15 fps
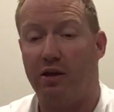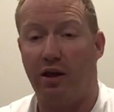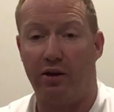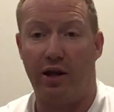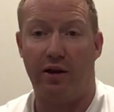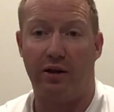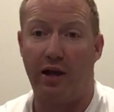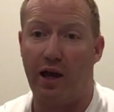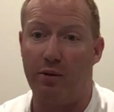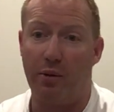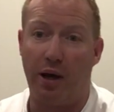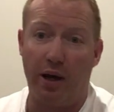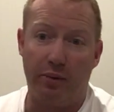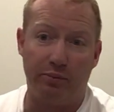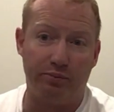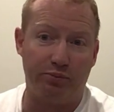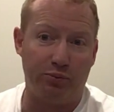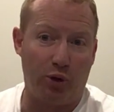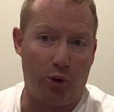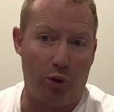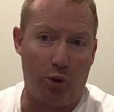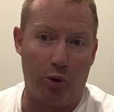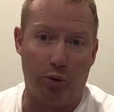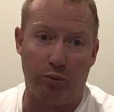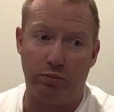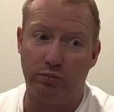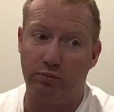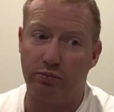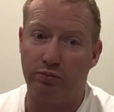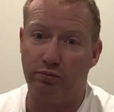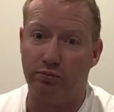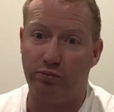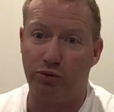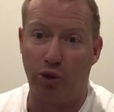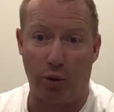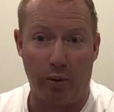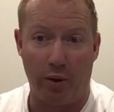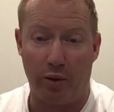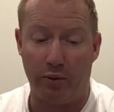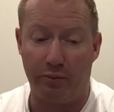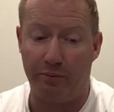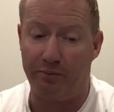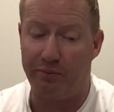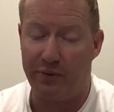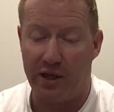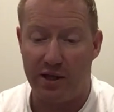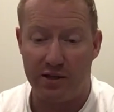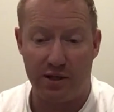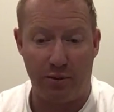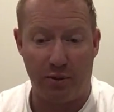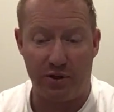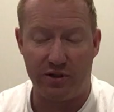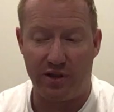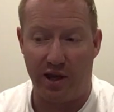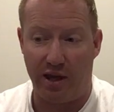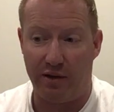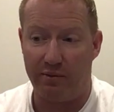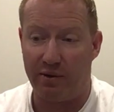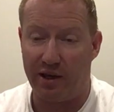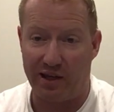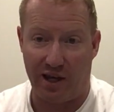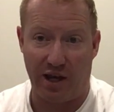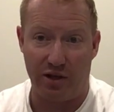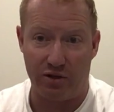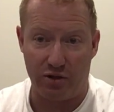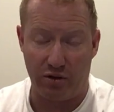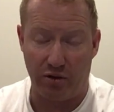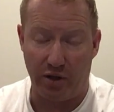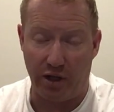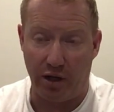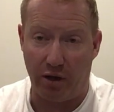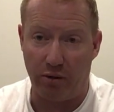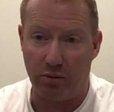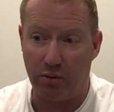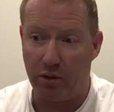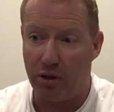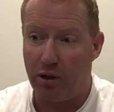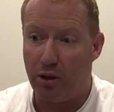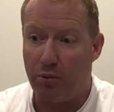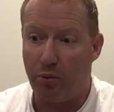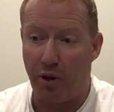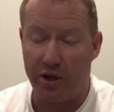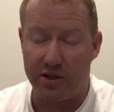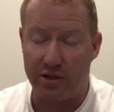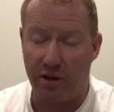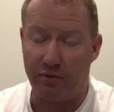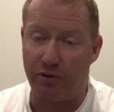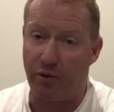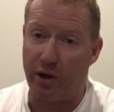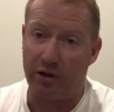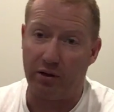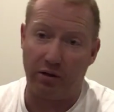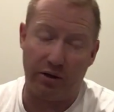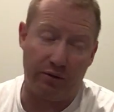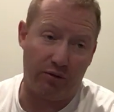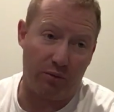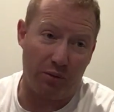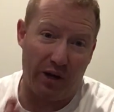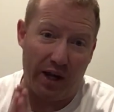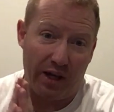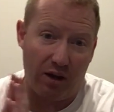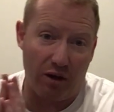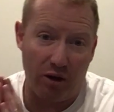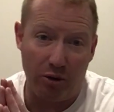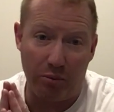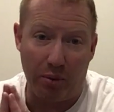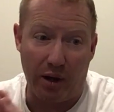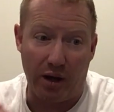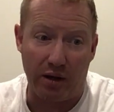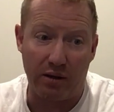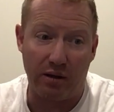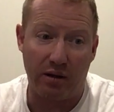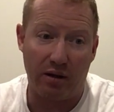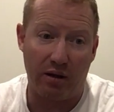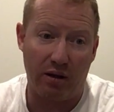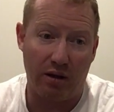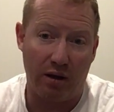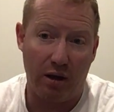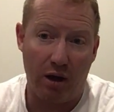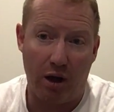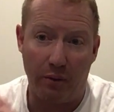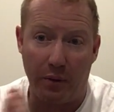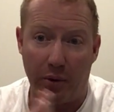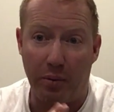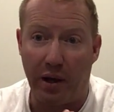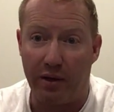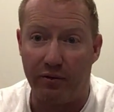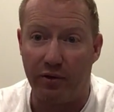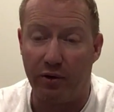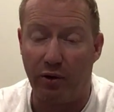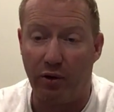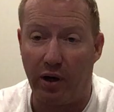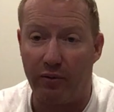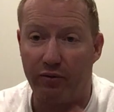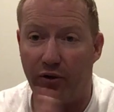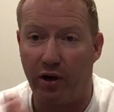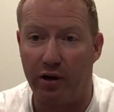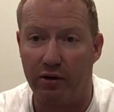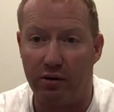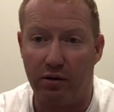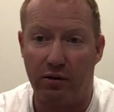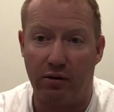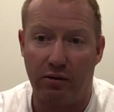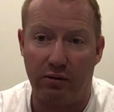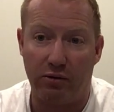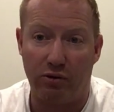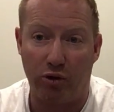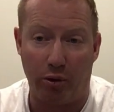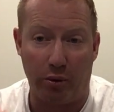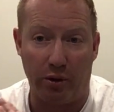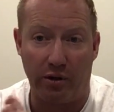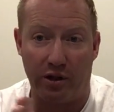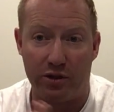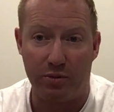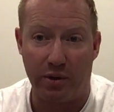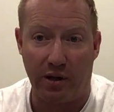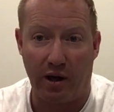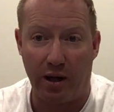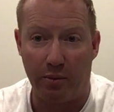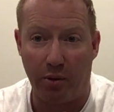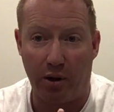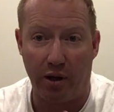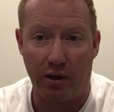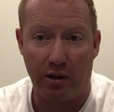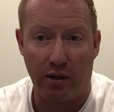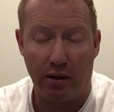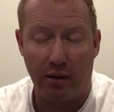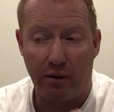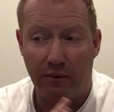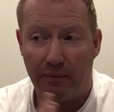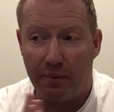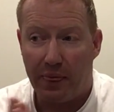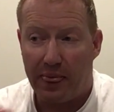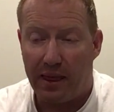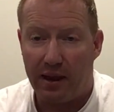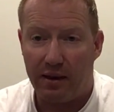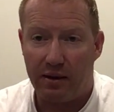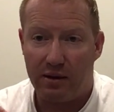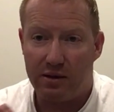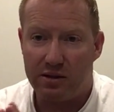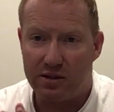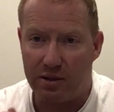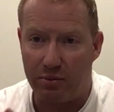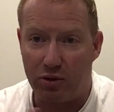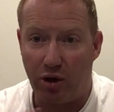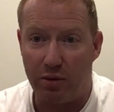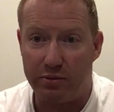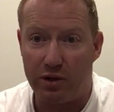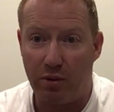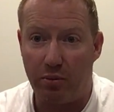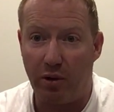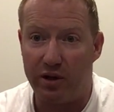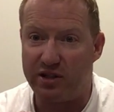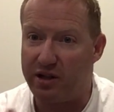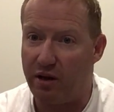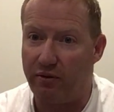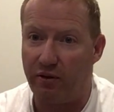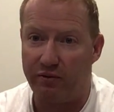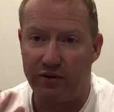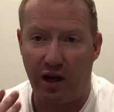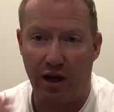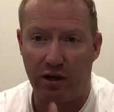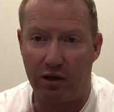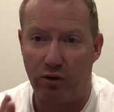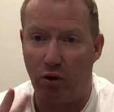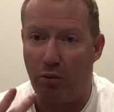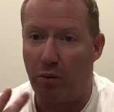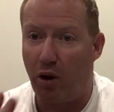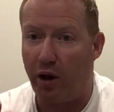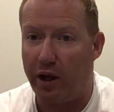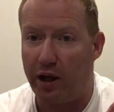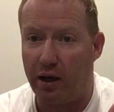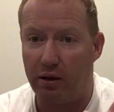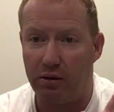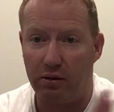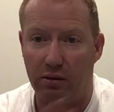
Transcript: go down to Kmart or Toy World, see what's there. Occasionally I'll buy stuff directly from Lego, but I've got to pay for it all up front. Toy World lets me lay by. Sometimes I'll buy stuff off Target or Myer